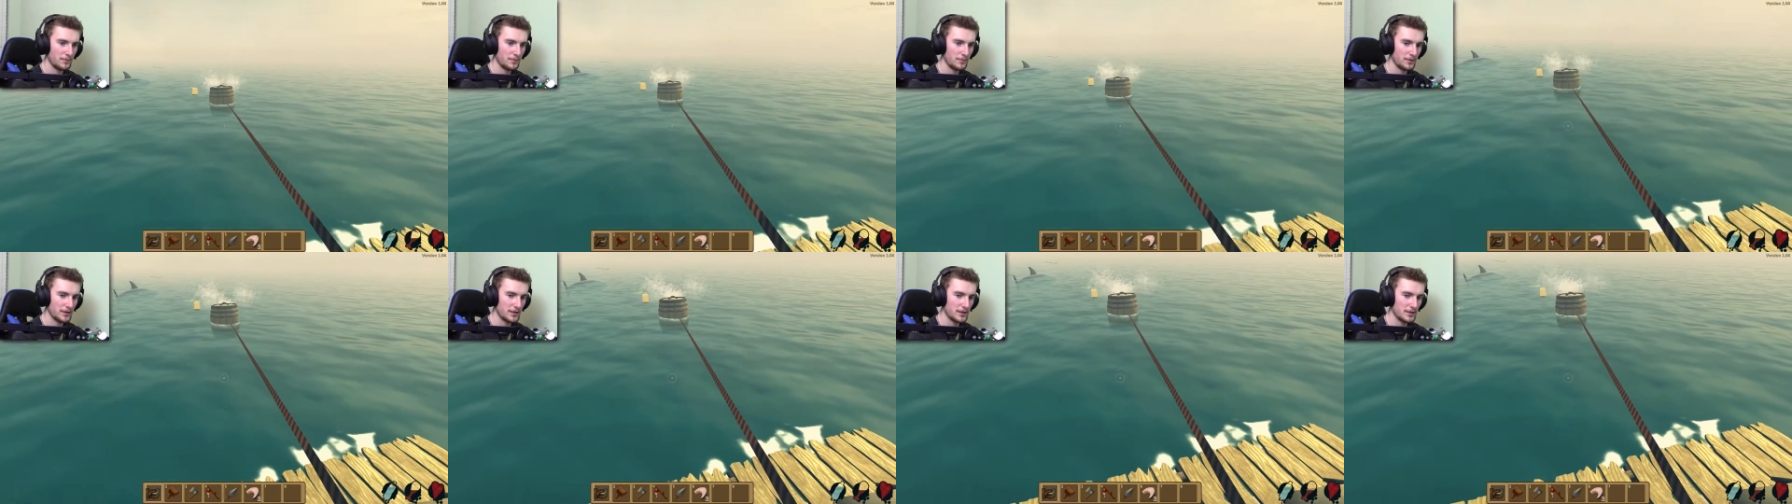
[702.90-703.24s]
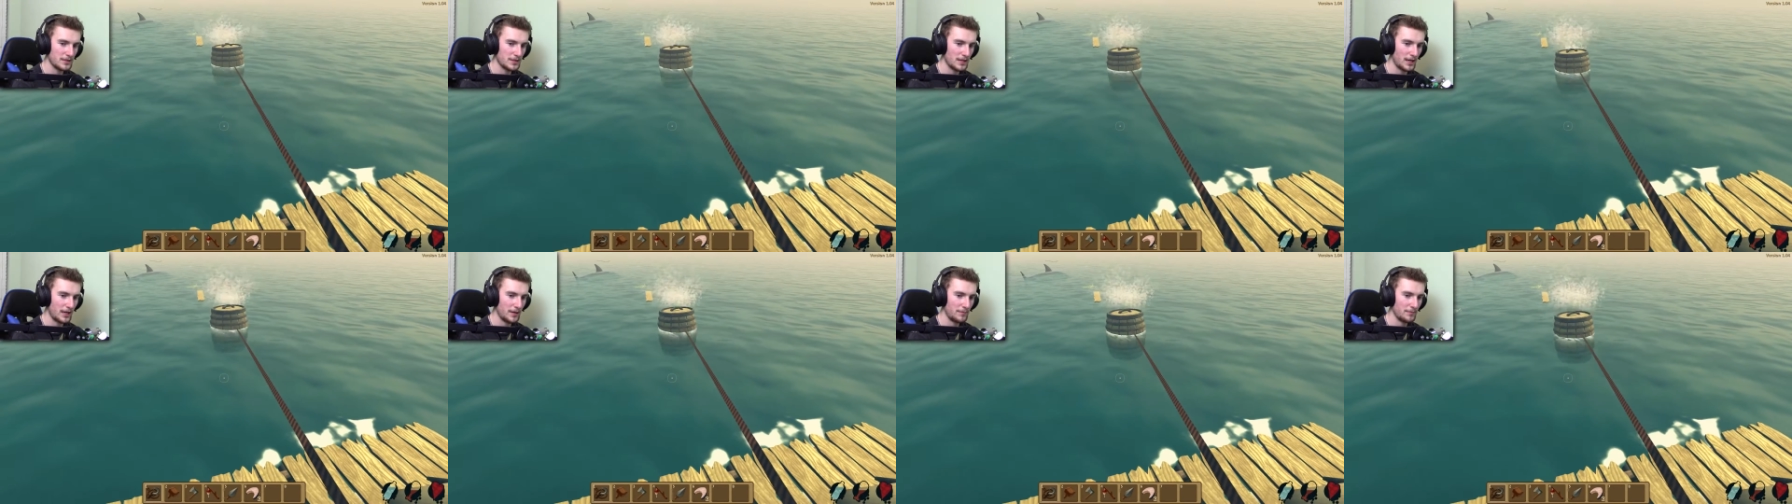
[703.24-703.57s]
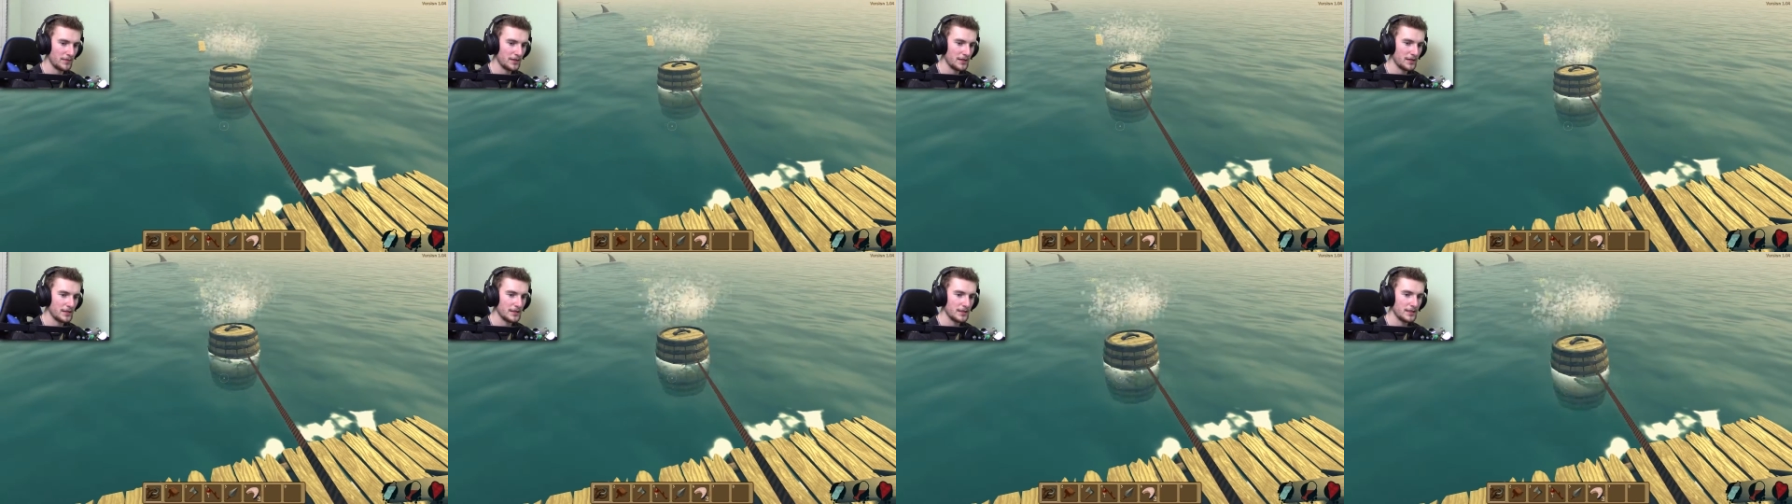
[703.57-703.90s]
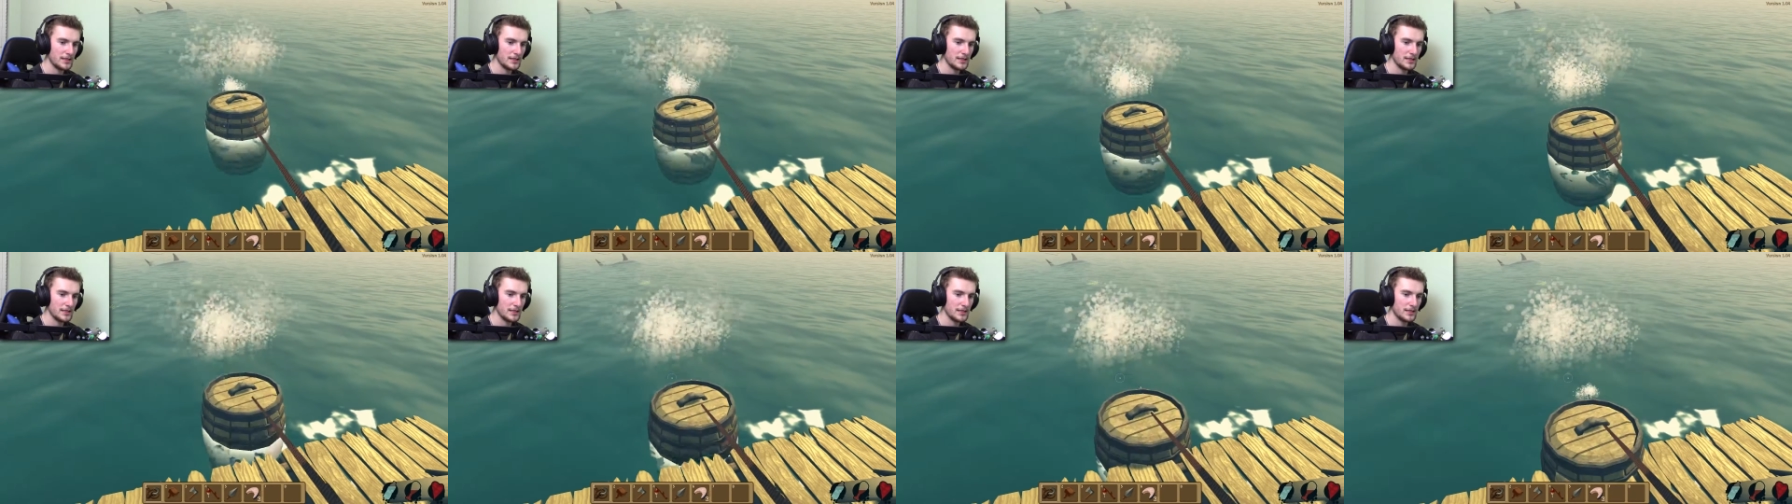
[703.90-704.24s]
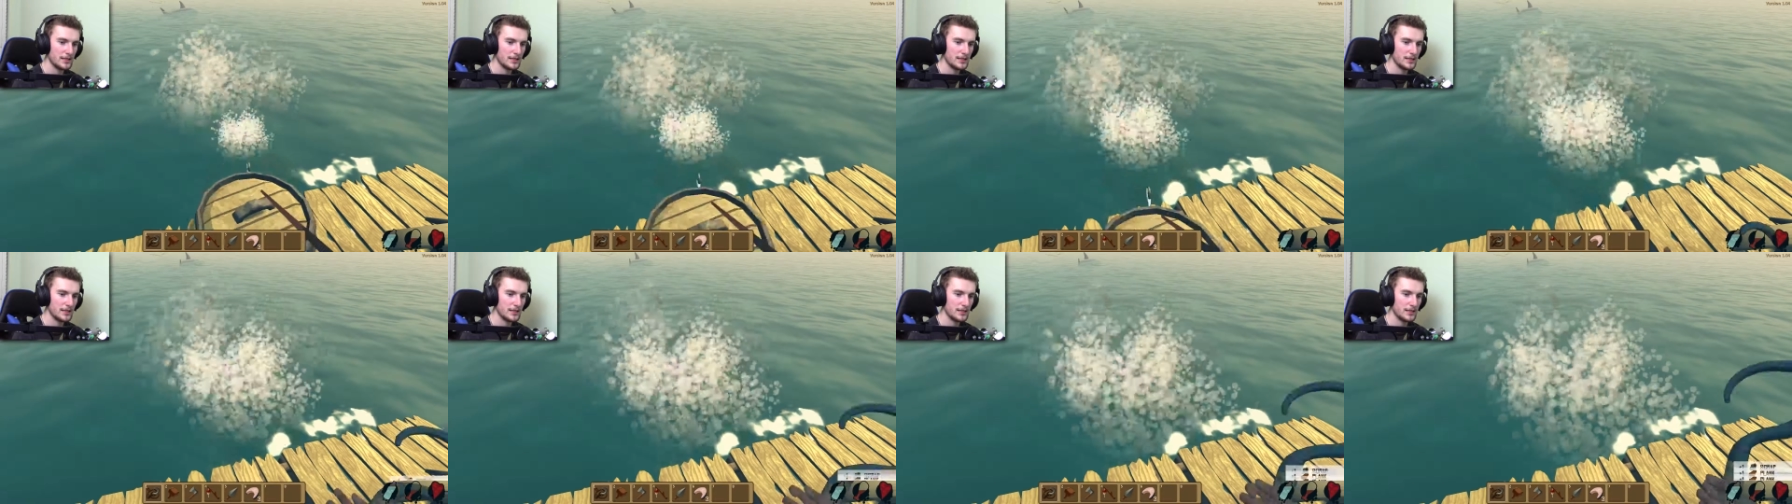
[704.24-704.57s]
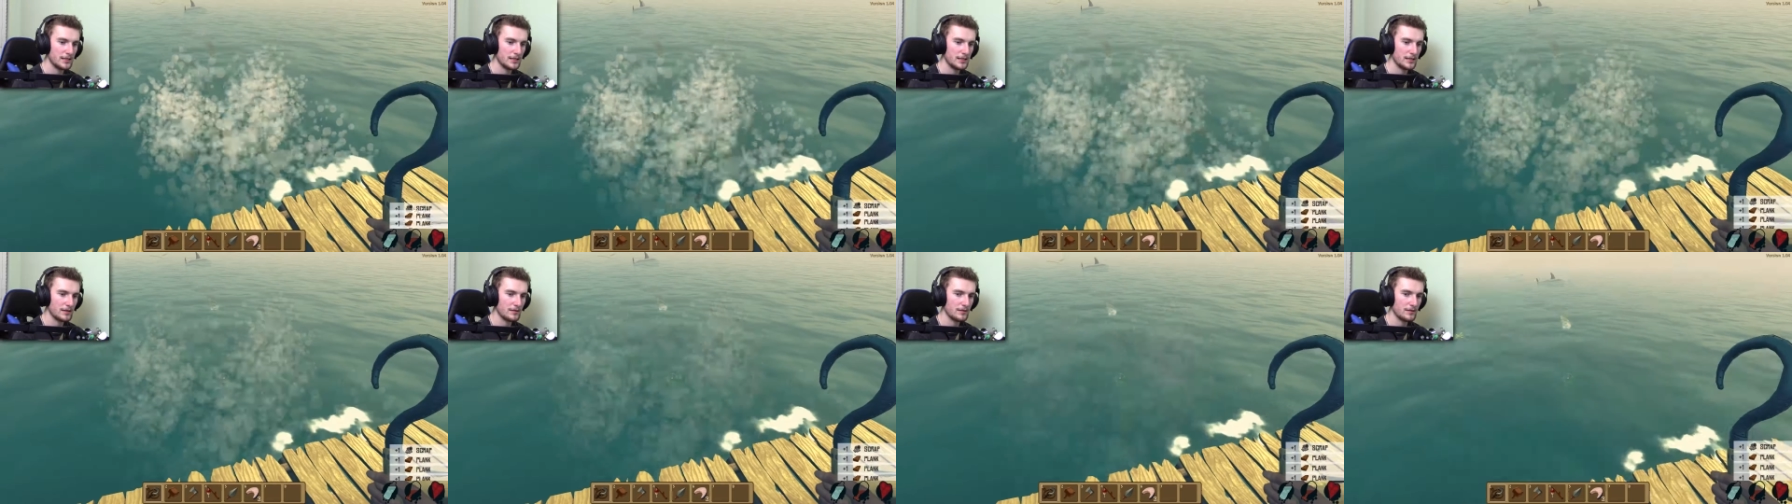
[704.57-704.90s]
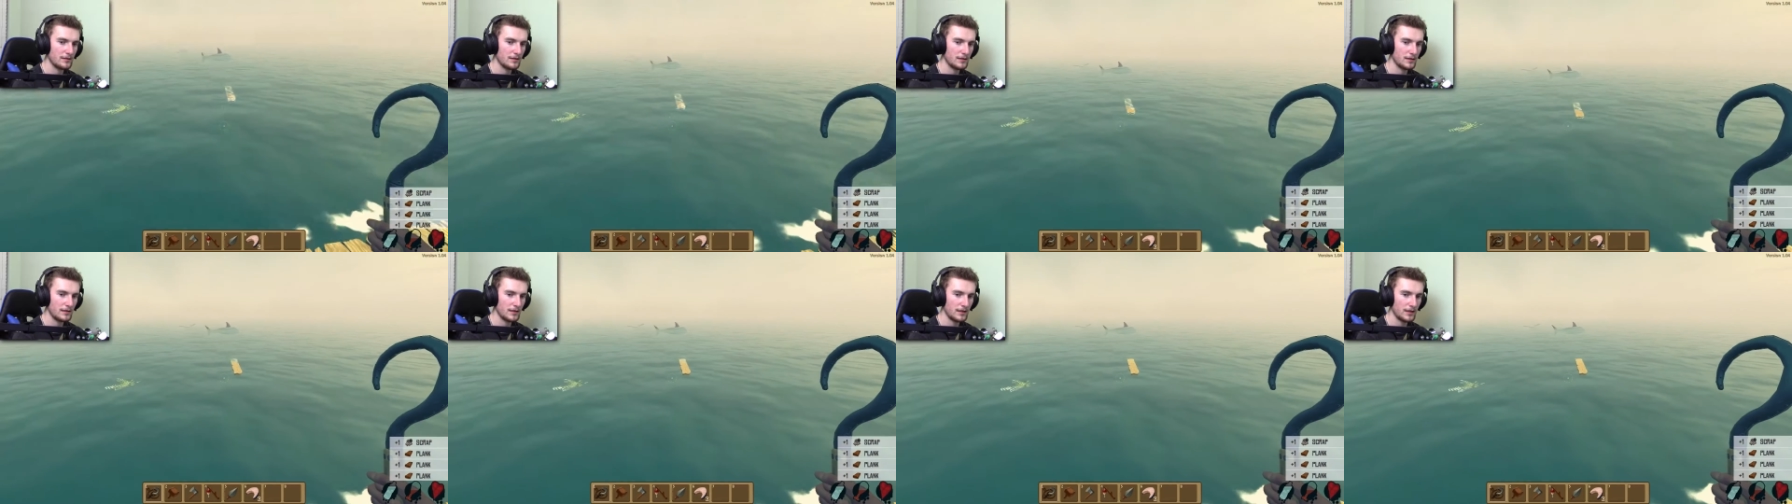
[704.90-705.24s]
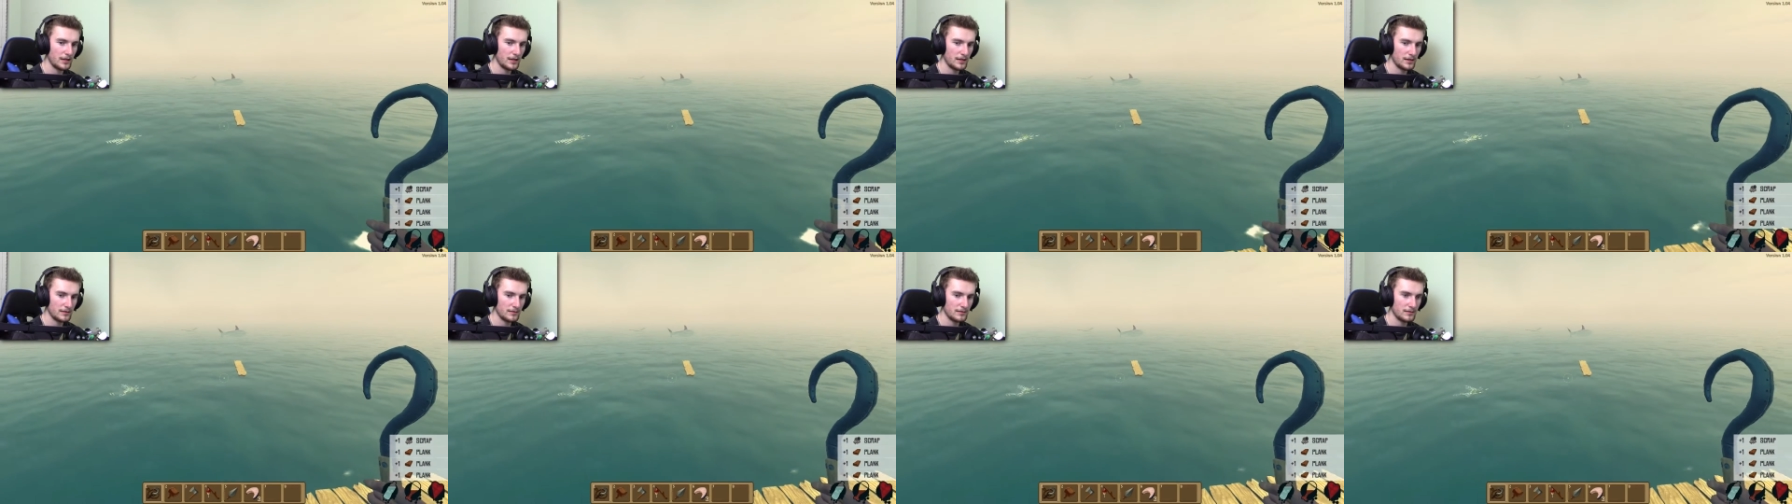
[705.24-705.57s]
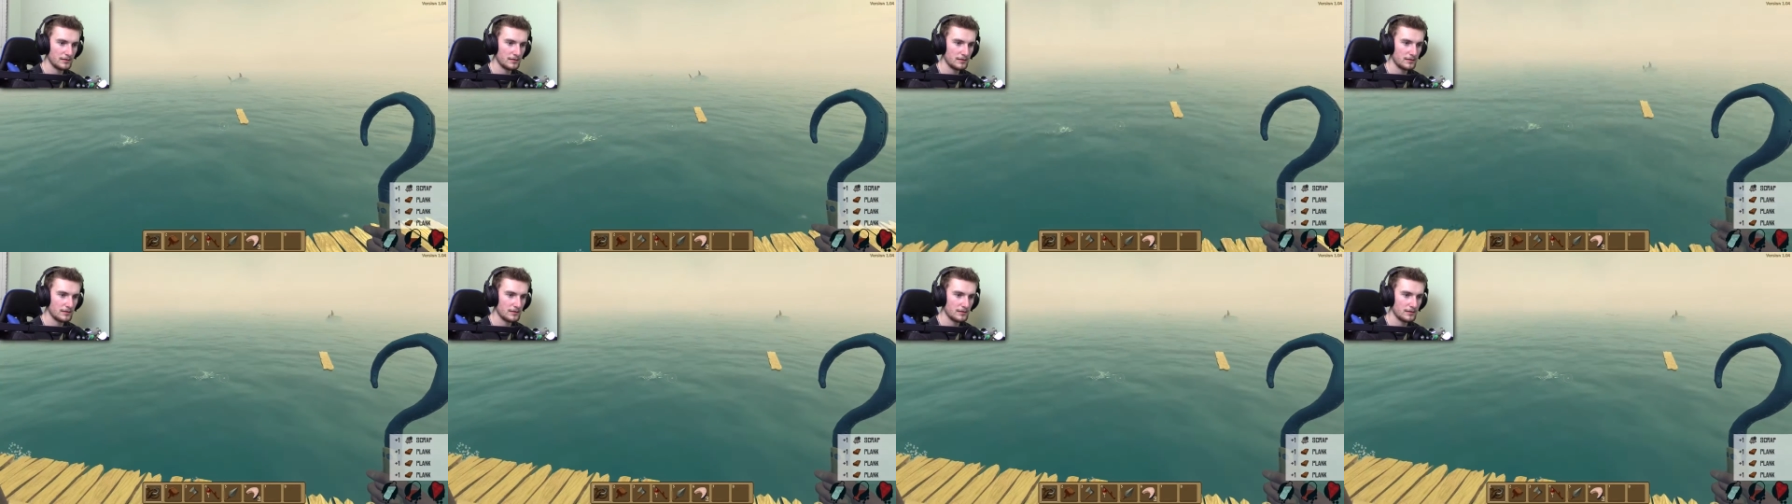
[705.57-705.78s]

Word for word: with this game. Uh, take that.